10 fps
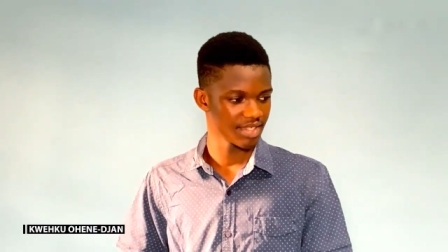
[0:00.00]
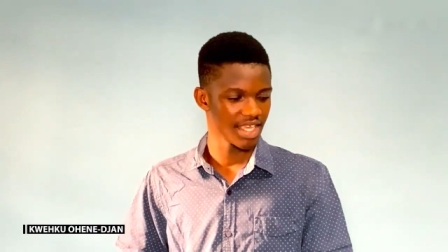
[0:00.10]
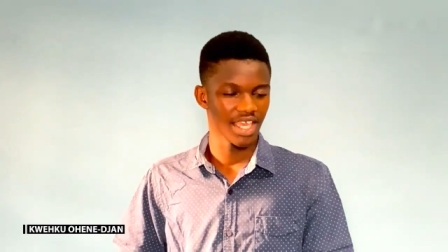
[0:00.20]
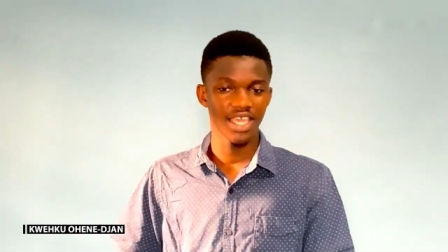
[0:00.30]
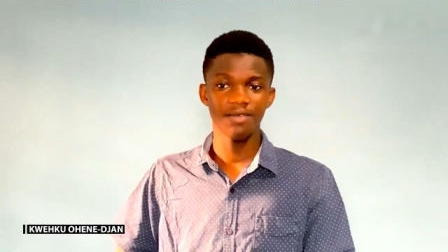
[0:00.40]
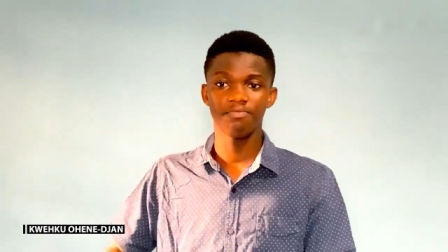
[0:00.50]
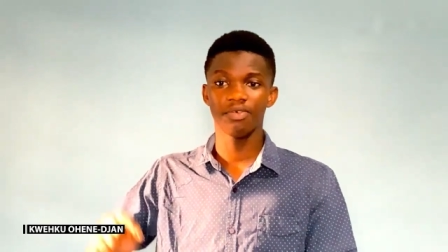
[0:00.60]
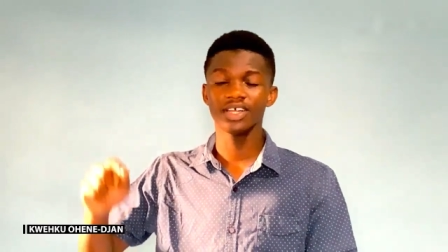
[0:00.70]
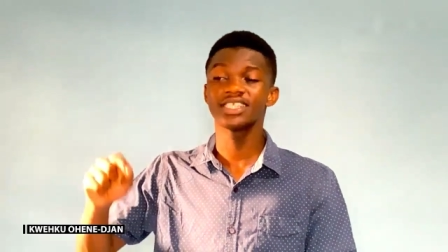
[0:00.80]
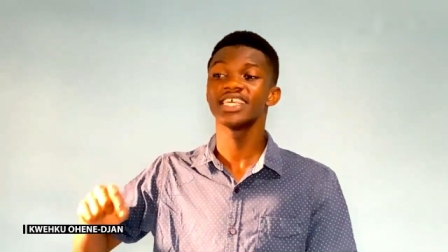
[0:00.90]
He
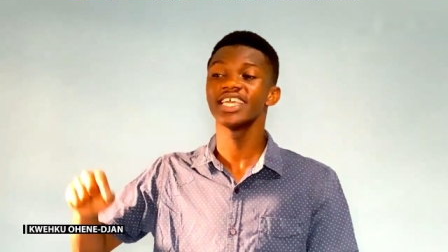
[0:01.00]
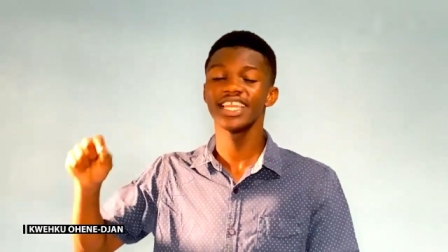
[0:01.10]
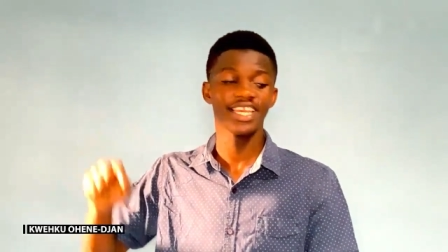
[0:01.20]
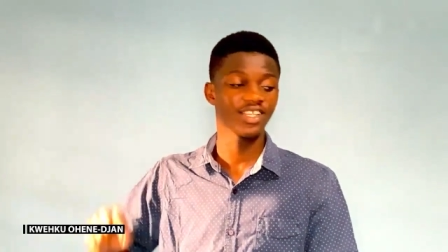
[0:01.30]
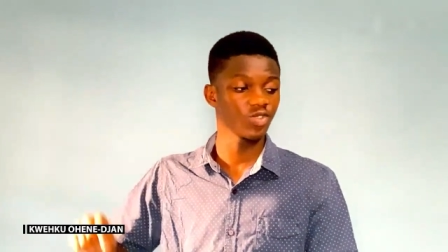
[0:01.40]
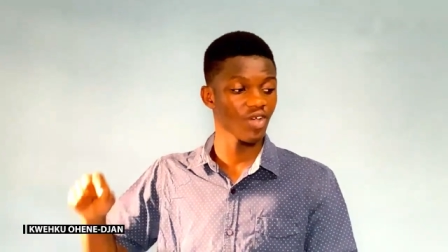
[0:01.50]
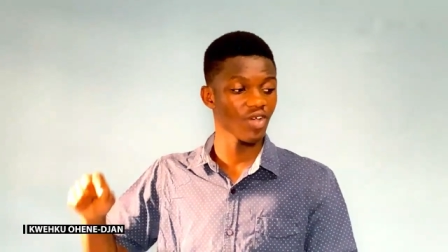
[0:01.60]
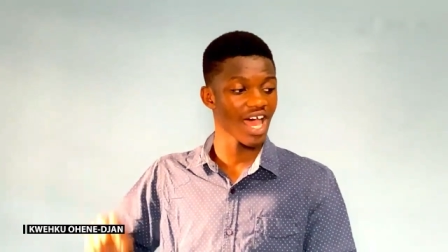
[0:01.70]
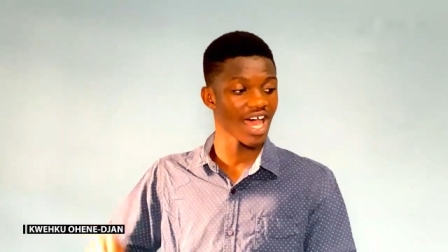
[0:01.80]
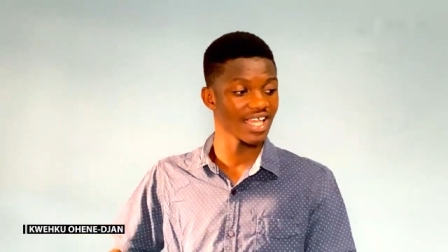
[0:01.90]
brought healing to
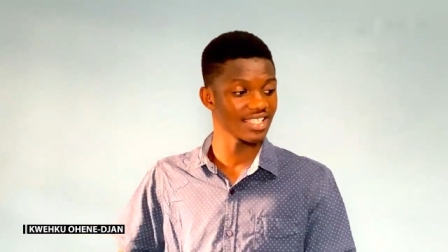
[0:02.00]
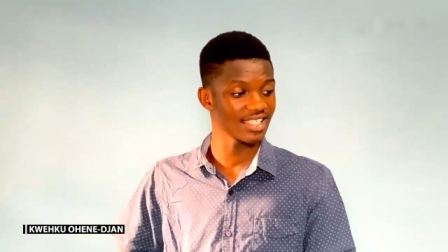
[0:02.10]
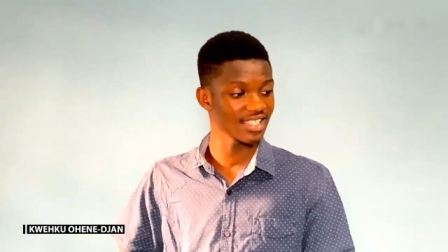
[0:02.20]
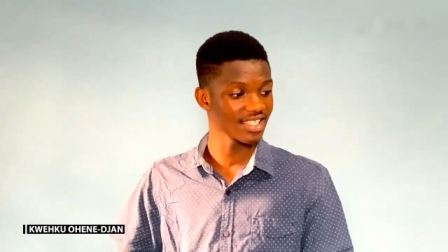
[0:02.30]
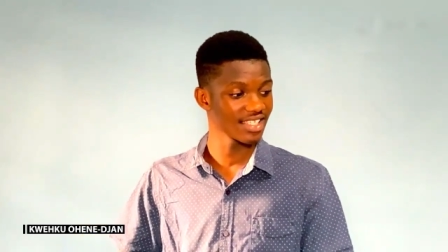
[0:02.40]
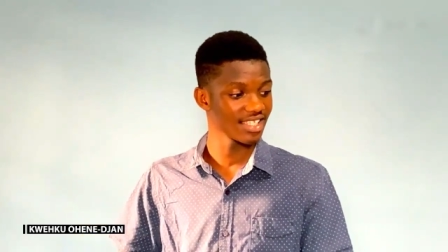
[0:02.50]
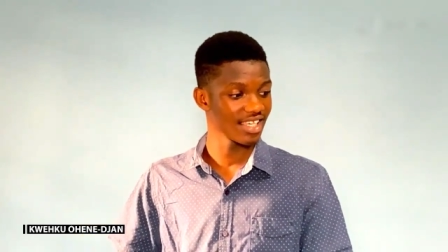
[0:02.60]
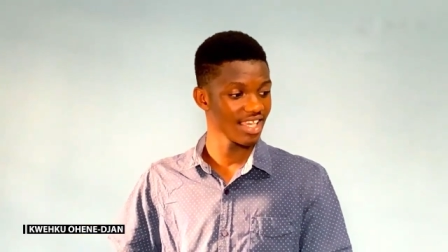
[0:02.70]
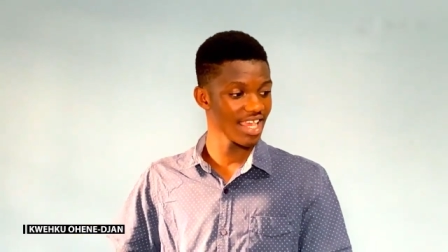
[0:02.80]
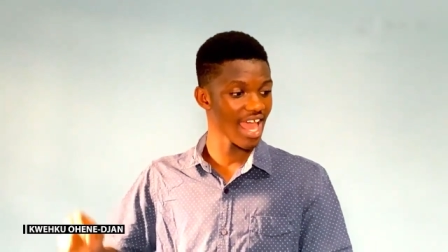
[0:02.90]
us
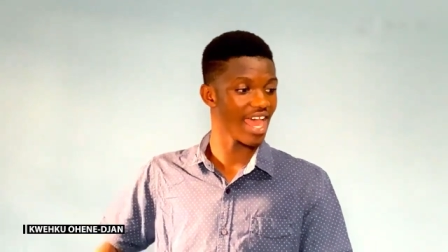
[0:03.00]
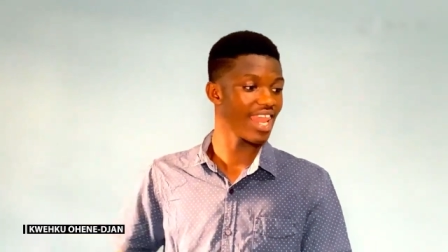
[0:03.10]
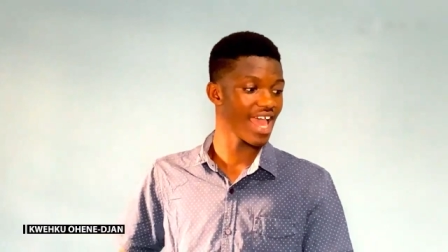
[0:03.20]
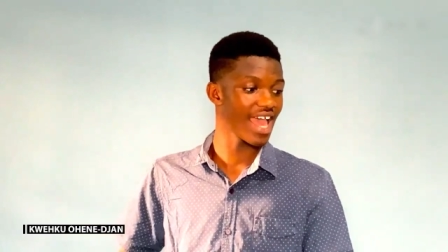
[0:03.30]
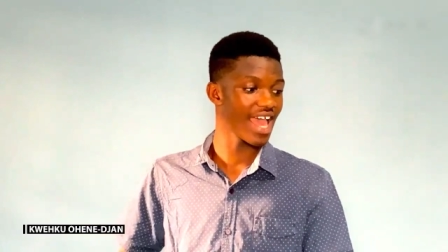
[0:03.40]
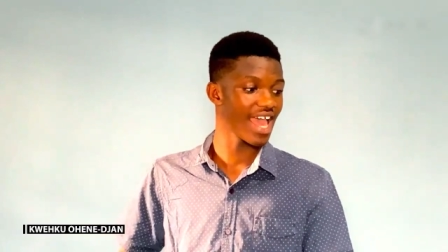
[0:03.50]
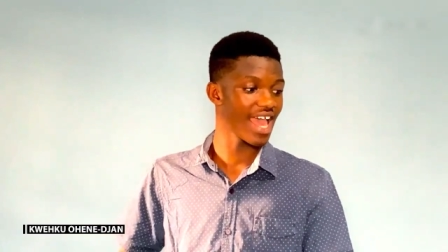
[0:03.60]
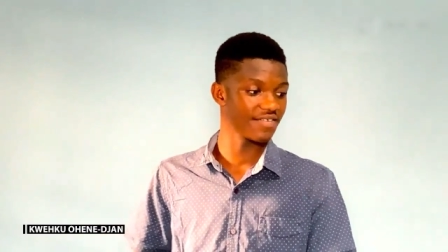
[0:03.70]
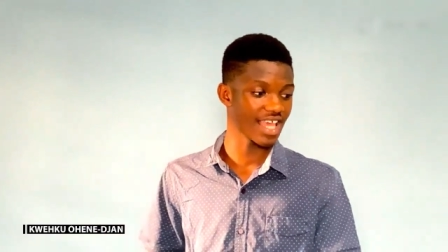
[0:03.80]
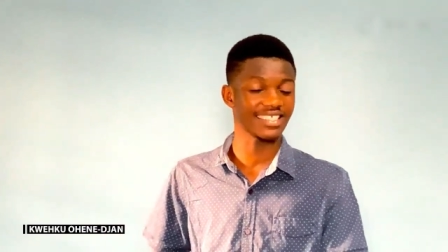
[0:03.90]
in our lives
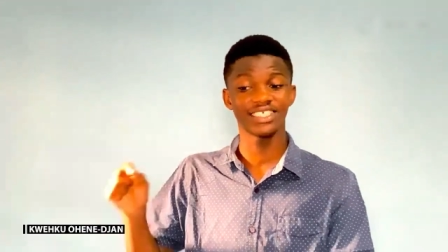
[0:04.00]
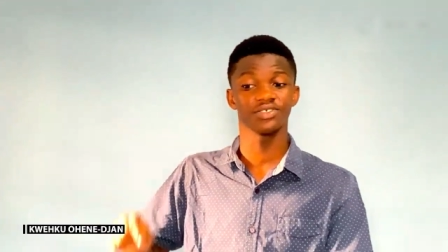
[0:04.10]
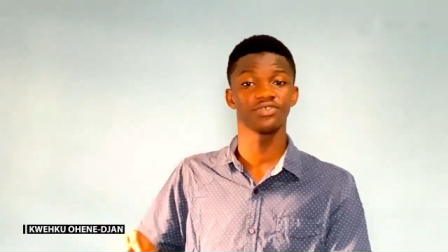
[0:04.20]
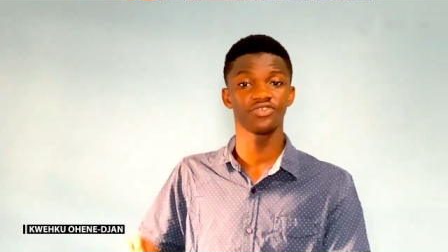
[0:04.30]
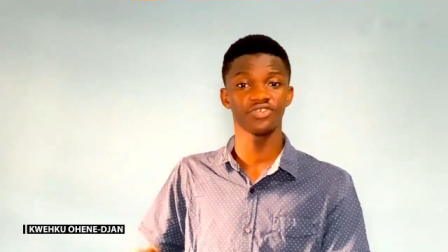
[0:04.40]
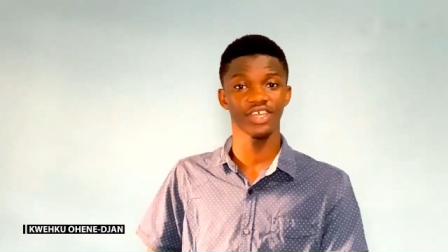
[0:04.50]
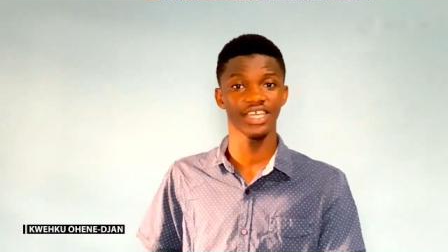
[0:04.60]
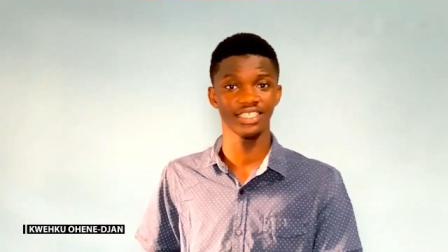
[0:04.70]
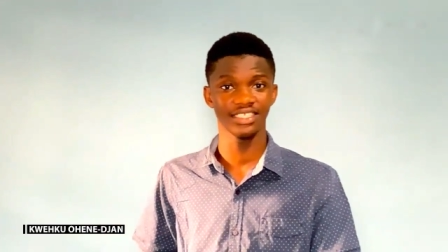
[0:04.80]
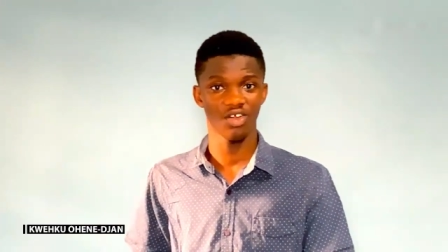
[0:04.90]
as children
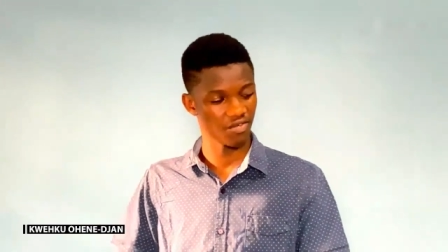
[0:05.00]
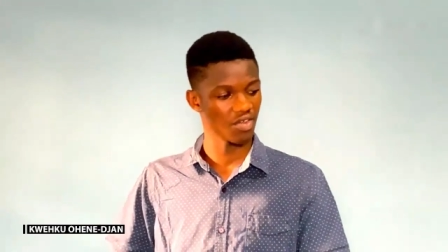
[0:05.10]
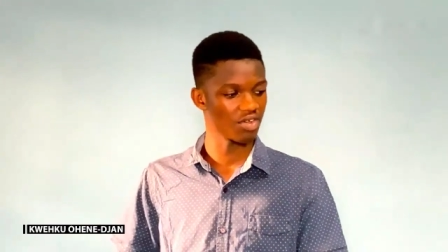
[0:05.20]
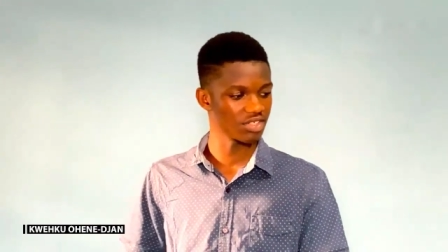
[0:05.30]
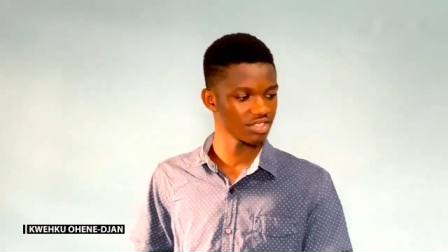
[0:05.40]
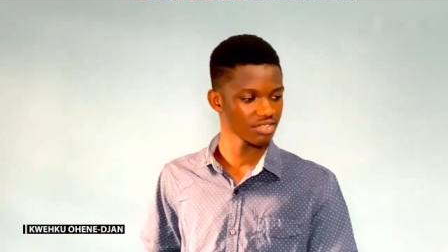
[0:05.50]
of God.